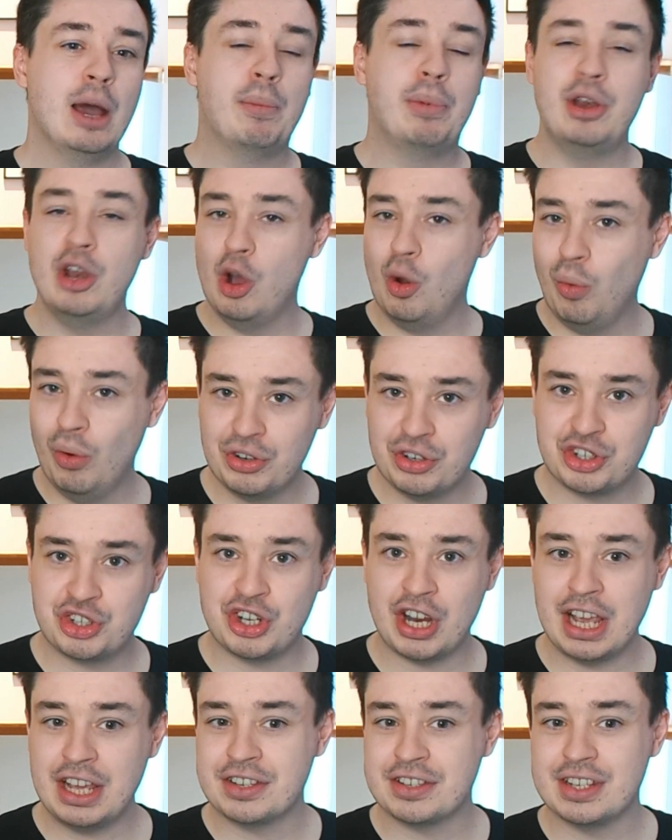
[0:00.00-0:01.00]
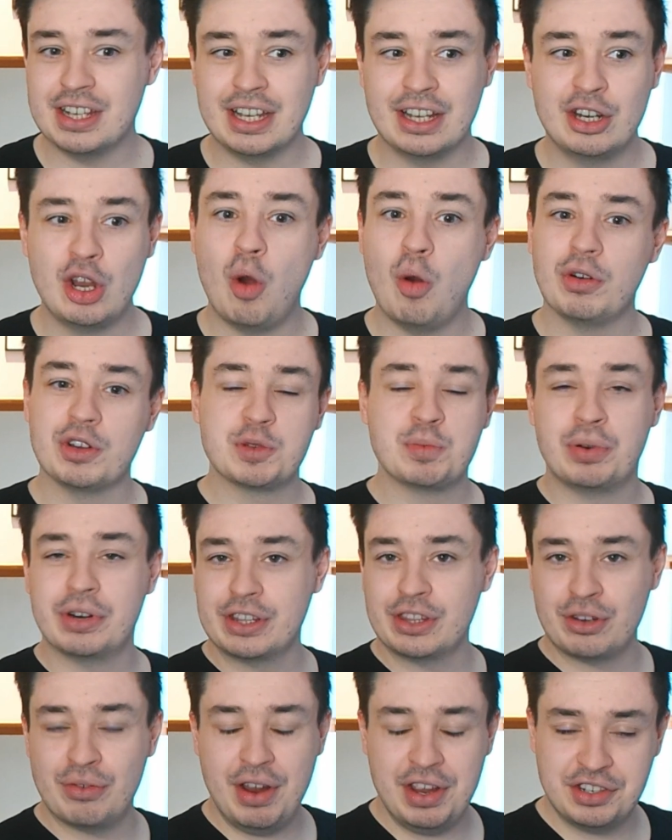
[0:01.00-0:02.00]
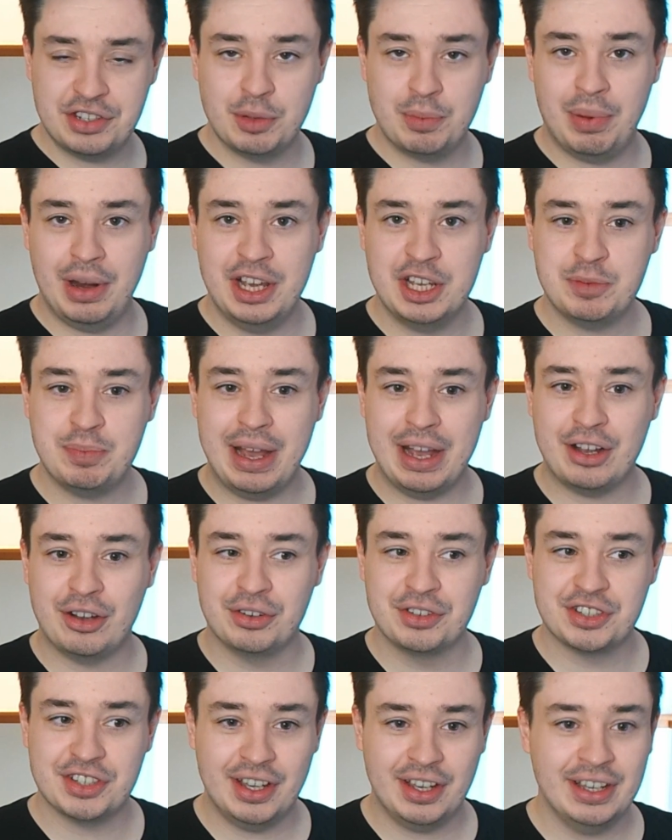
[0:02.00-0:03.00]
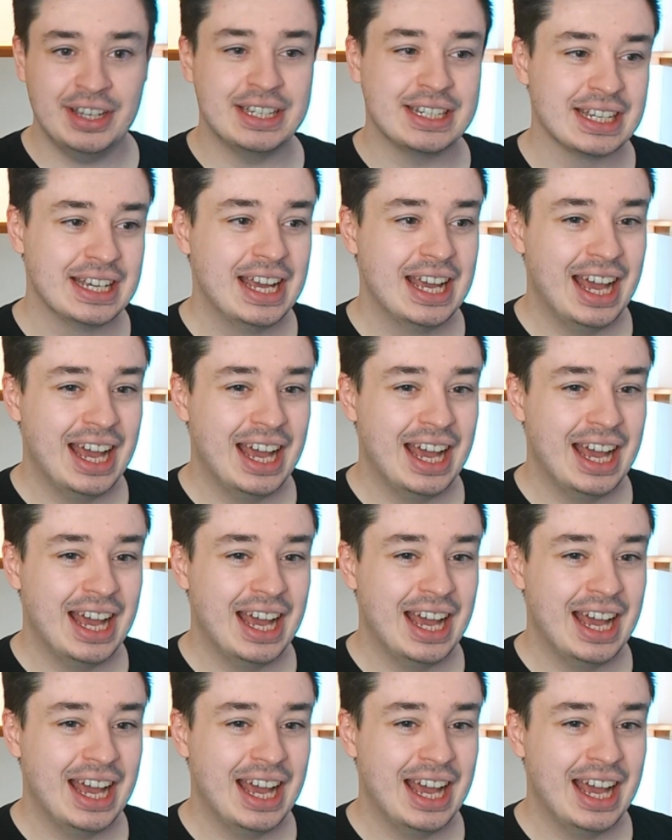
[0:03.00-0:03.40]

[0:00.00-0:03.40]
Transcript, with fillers: But no one's chasing. No one's putting the rest of the players back on side.